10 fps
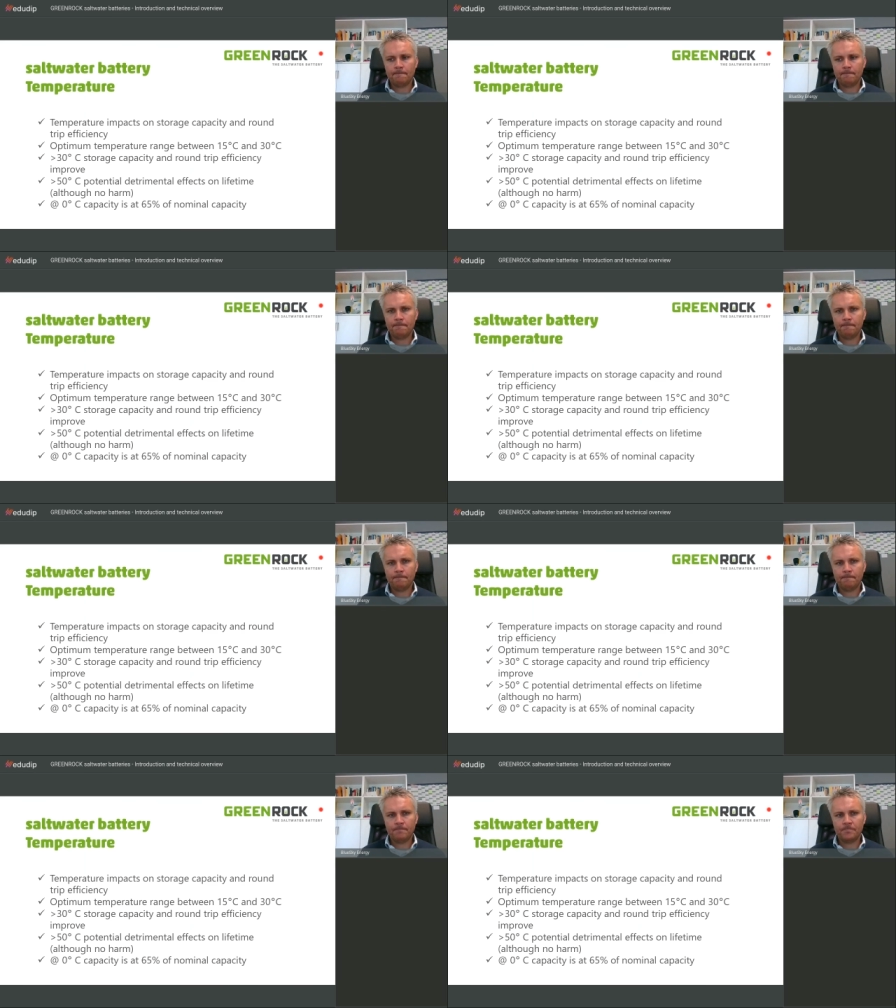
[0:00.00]
In
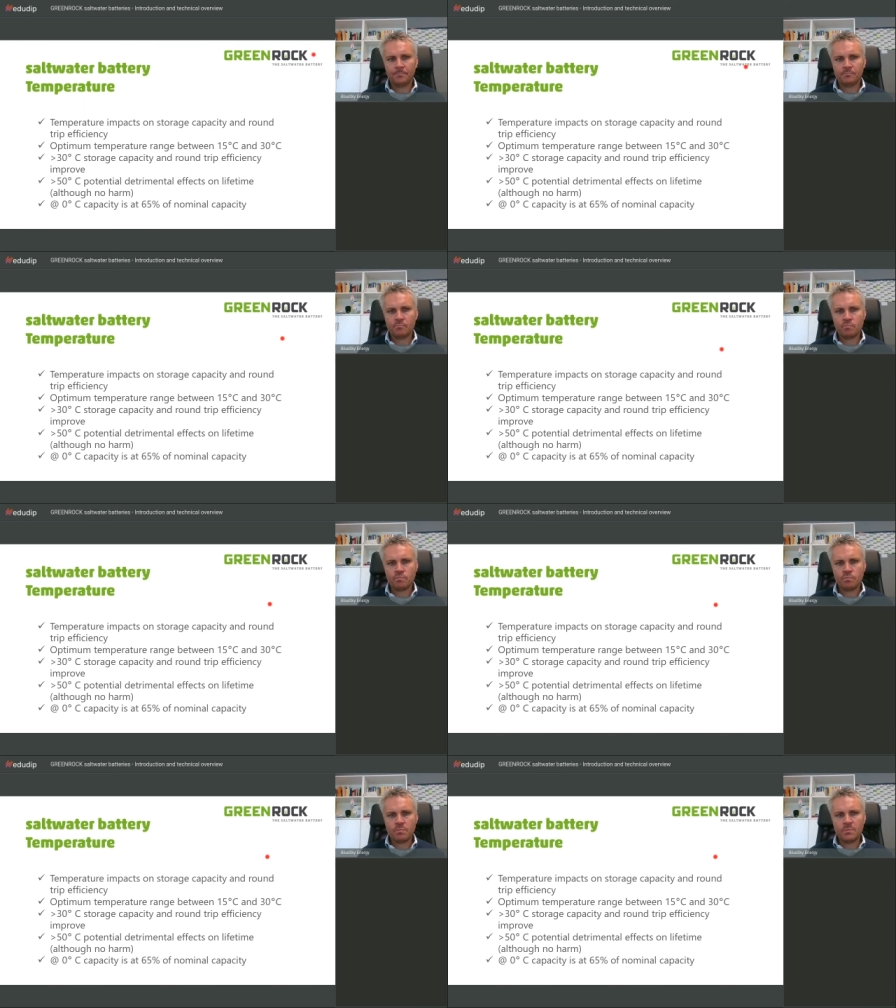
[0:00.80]
general, as
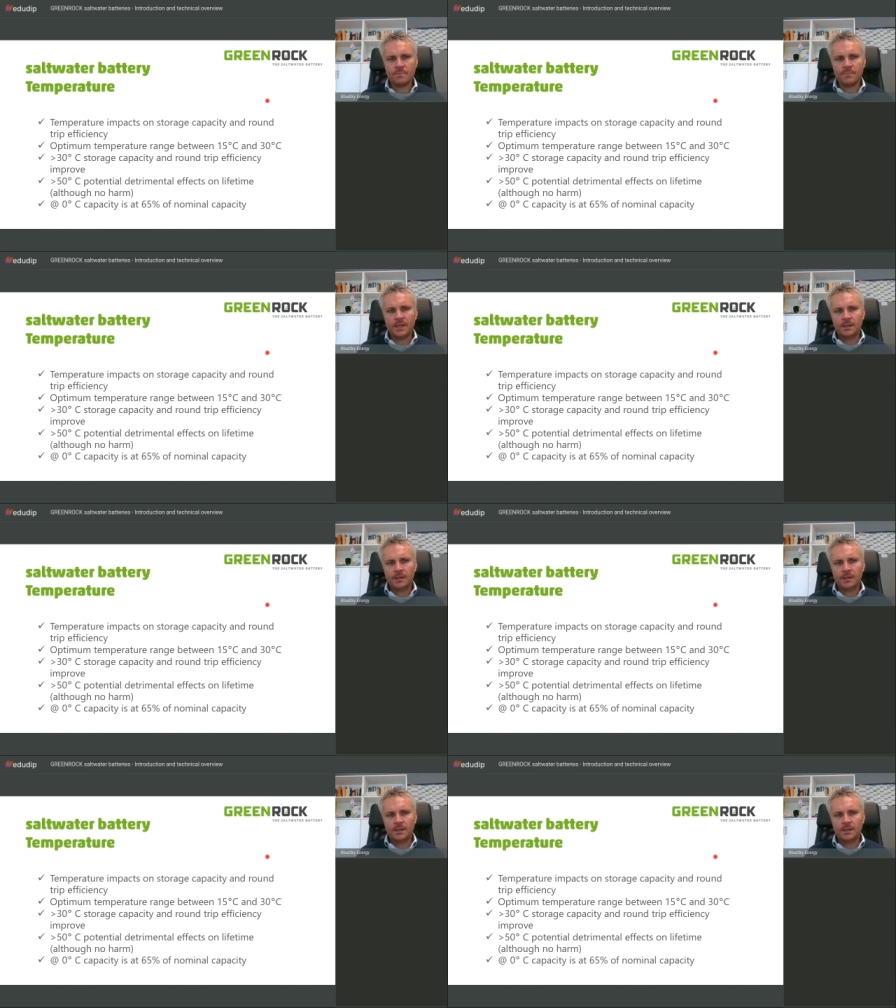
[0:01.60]
with any